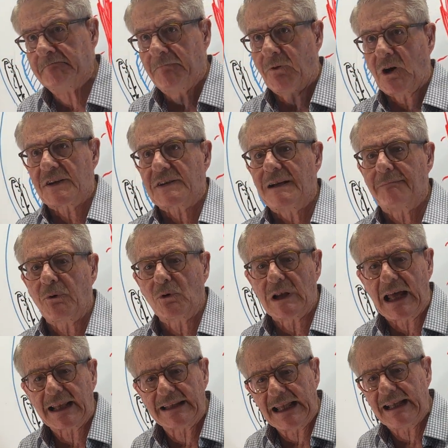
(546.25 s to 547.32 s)
For example,
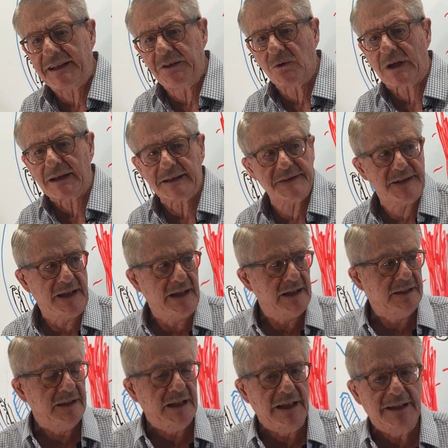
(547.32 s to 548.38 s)
like that, you can see
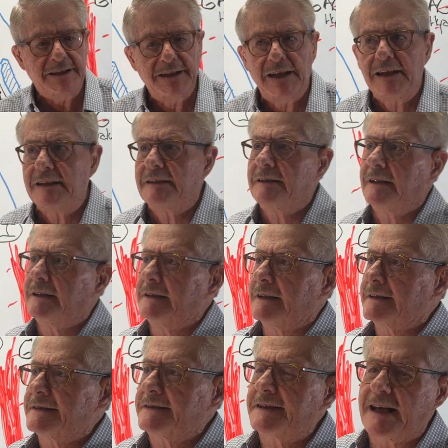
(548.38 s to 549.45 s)
it in
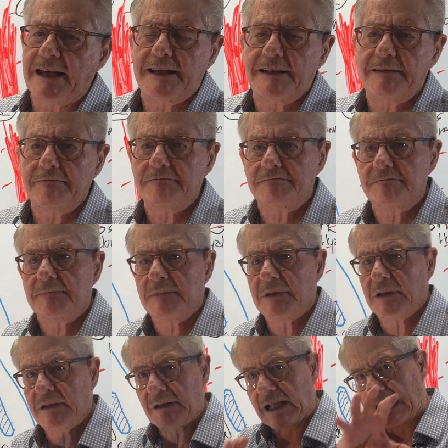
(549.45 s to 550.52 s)
the skin,
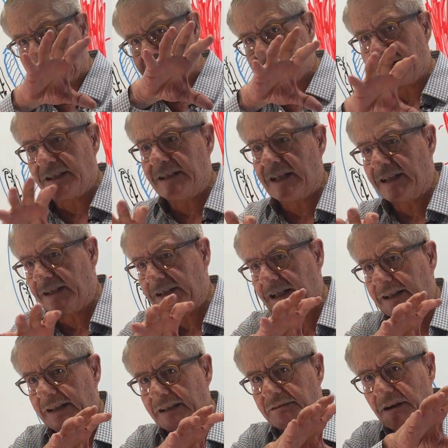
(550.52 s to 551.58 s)
as in
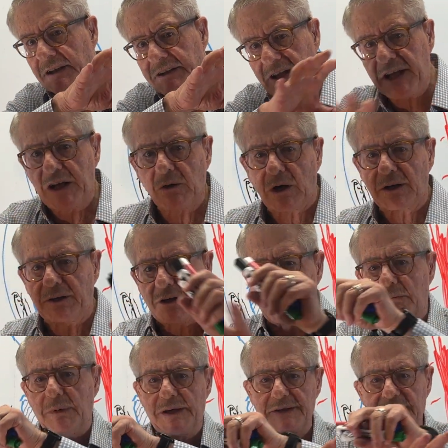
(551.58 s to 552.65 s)
the reticular
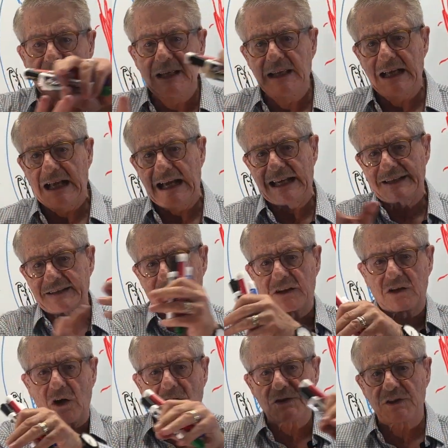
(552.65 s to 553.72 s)
dermis, as
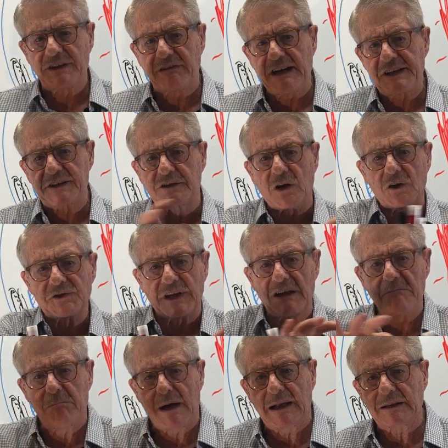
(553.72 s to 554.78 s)

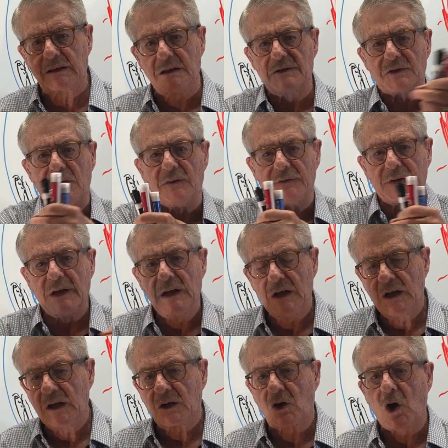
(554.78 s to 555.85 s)
crisscrossing bundles of
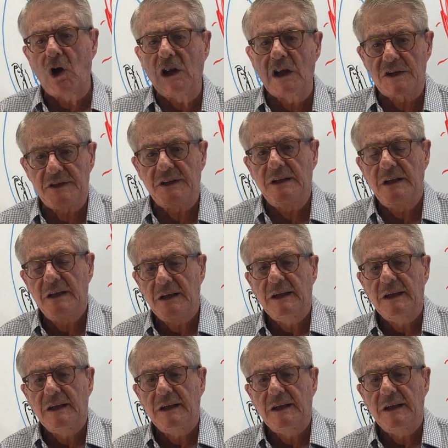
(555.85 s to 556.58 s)
collagen.